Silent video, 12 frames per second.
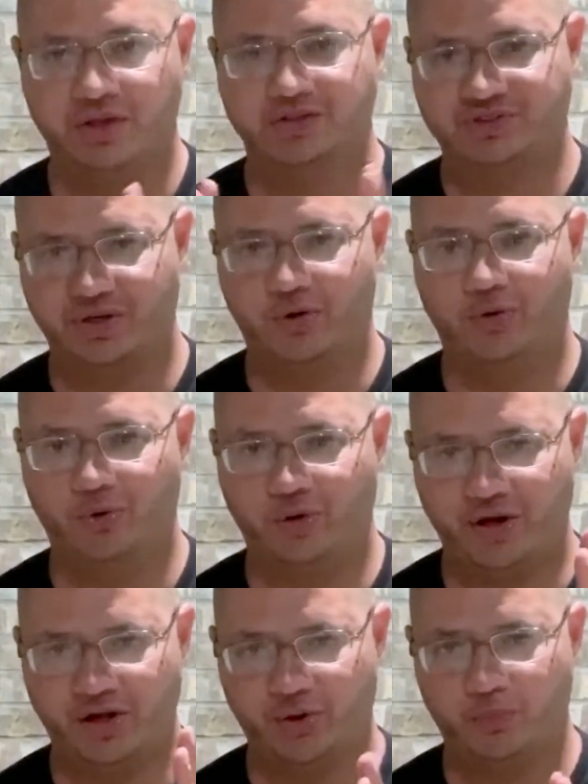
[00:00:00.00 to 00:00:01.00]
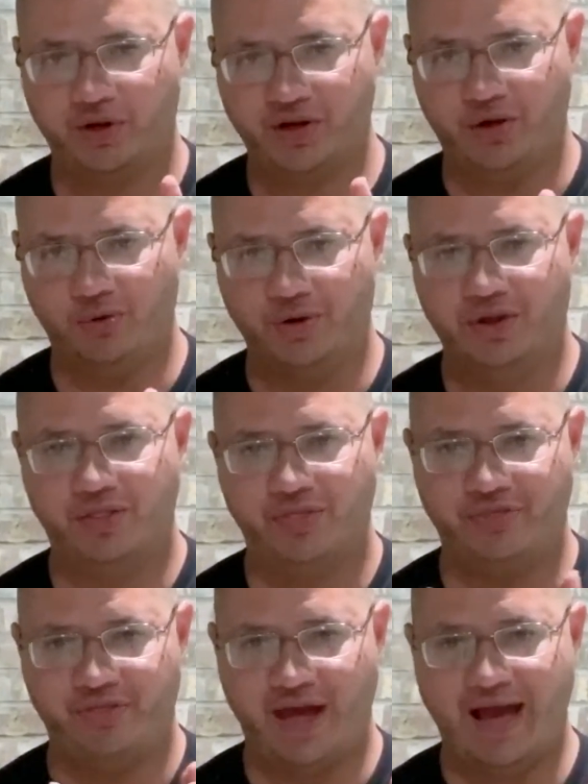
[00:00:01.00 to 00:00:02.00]
So here we go.
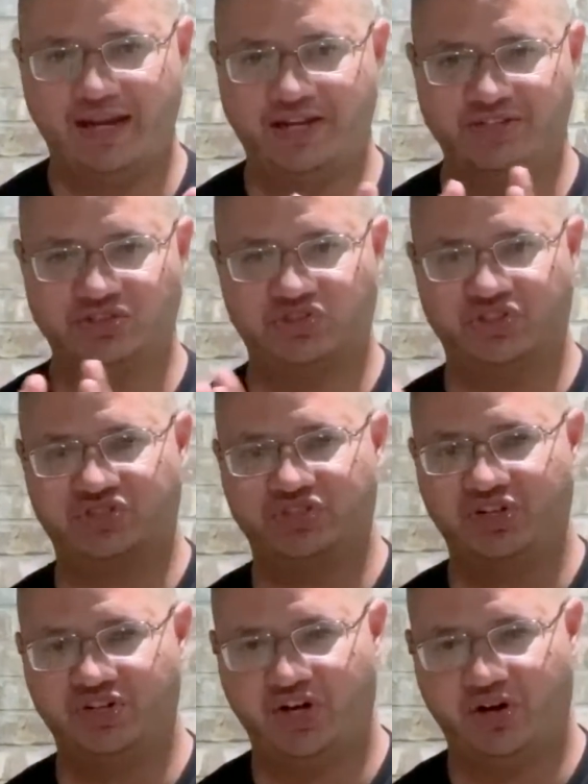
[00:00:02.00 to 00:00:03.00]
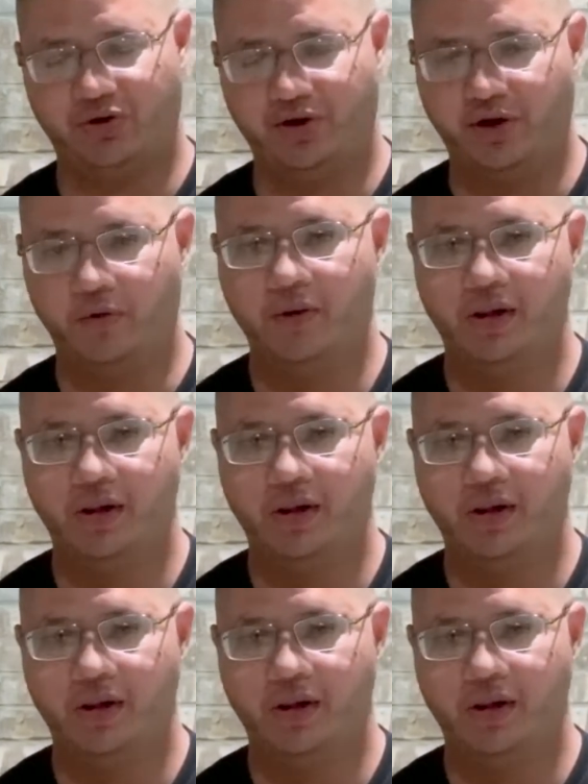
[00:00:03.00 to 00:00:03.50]
That is the scenario.